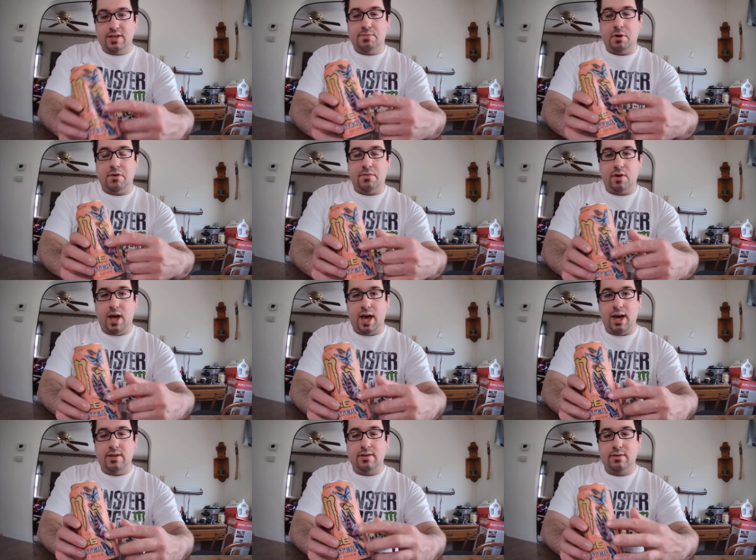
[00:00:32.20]
has
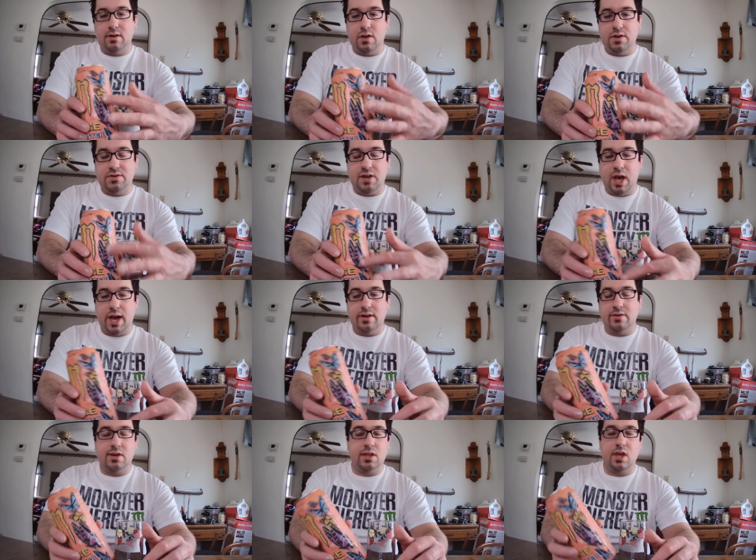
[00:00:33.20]
butterflies on the
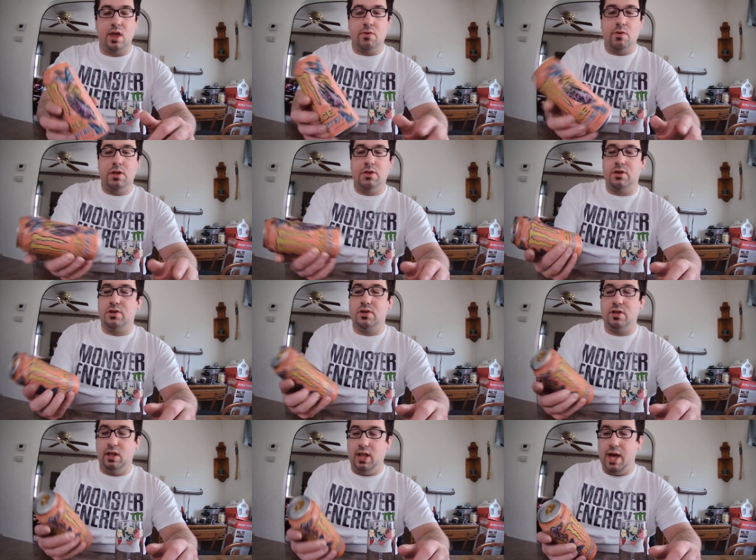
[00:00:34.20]
side, just like the other one. There's
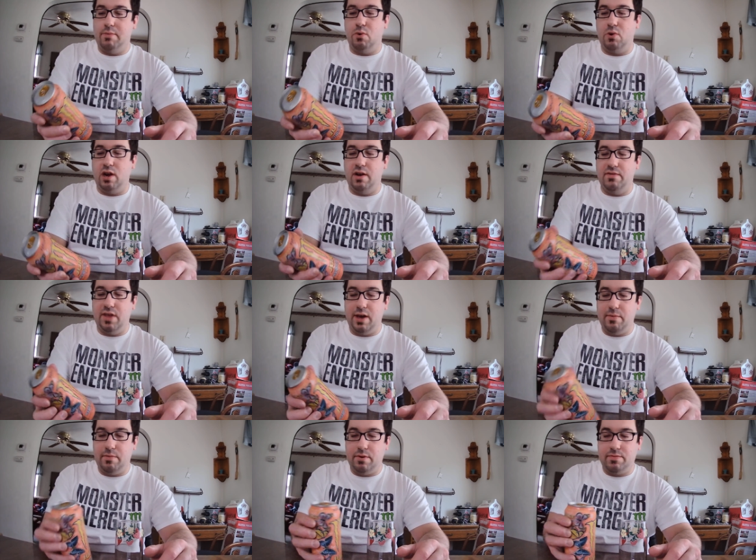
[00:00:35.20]
just a lot more of
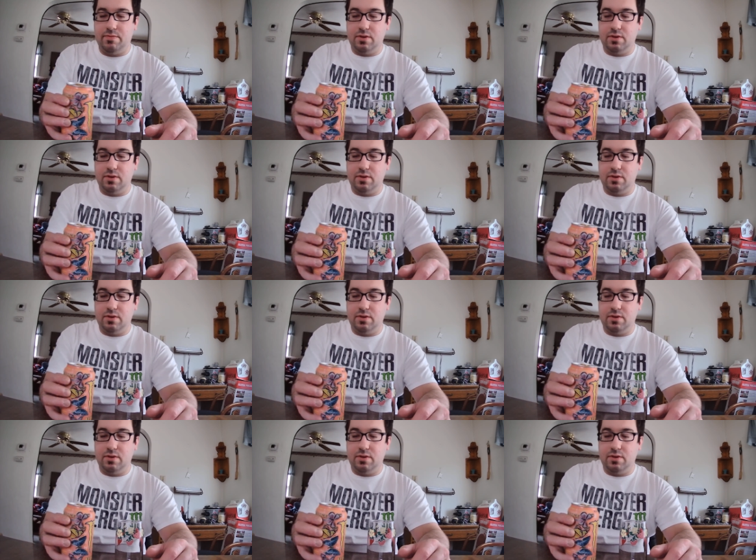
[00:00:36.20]
them.